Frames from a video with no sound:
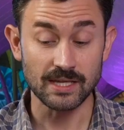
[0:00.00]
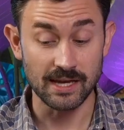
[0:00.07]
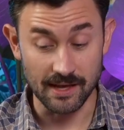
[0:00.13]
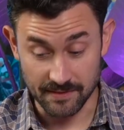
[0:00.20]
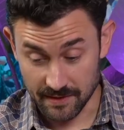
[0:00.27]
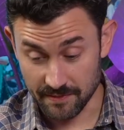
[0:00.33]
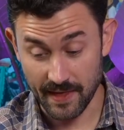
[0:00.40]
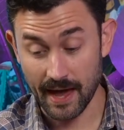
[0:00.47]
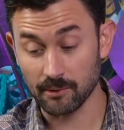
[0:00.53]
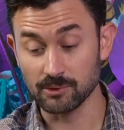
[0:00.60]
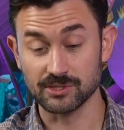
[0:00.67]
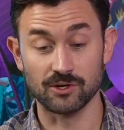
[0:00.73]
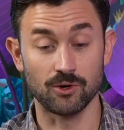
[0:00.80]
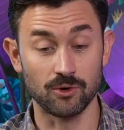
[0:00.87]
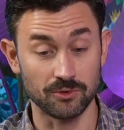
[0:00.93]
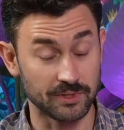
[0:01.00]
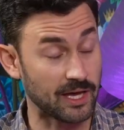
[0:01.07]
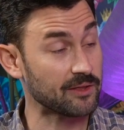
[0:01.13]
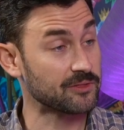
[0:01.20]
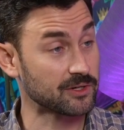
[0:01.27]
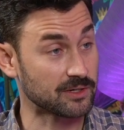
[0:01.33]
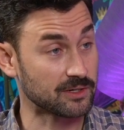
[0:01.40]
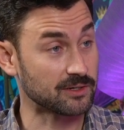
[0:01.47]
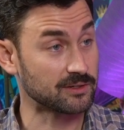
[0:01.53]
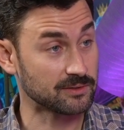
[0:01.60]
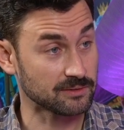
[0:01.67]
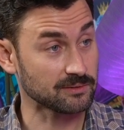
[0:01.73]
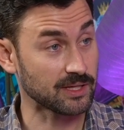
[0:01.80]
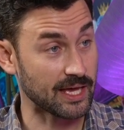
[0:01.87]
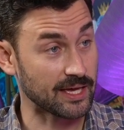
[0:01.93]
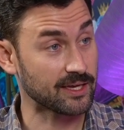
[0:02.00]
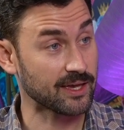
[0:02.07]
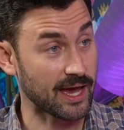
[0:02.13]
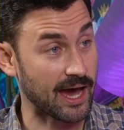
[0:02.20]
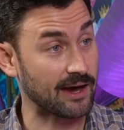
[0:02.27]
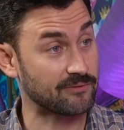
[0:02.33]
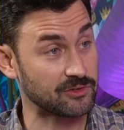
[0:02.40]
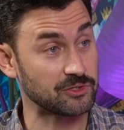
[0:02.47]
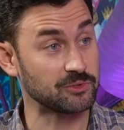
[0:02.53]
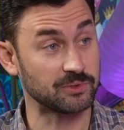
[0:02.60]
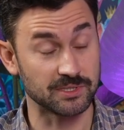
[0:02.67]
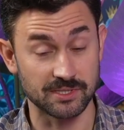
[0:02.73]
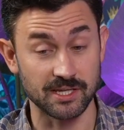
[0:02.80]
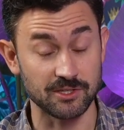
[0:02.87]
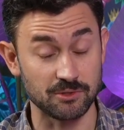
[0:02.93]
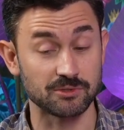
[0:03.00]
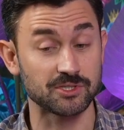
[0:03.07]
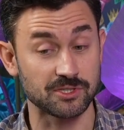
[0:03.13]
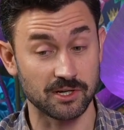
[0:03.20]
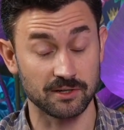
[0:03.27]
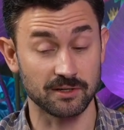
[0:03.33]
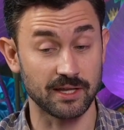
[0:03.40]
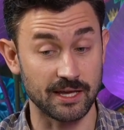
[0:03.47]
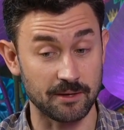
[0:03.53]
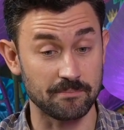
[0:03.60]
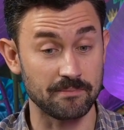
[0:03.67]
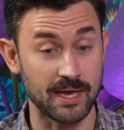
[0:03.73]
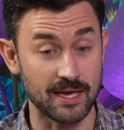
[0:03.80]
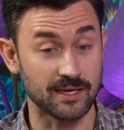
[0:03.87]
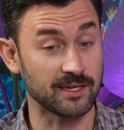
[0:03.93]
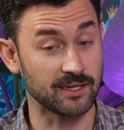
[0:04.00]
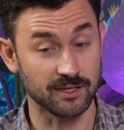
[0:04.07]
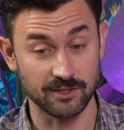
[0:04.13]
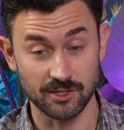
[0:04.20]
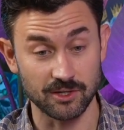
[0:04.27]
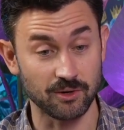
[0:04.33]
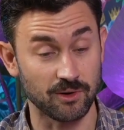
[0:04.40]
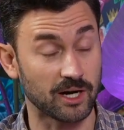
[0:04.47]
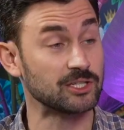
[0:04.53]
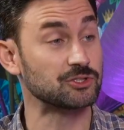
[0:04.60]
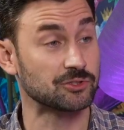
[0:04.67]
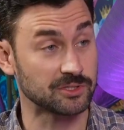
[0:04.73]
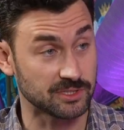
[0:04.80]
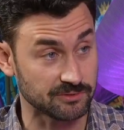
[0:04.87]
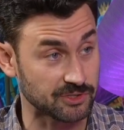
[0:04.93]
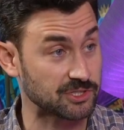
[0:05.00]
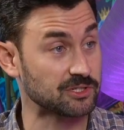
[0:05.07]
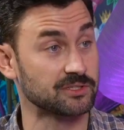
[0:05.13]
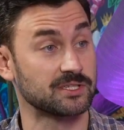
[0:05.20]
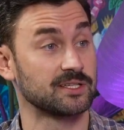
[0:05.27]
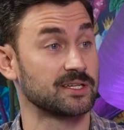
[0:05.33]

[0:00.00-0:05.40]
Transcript: And then that was a whole nother like avenue, is then you start like making, hundreds of shirts at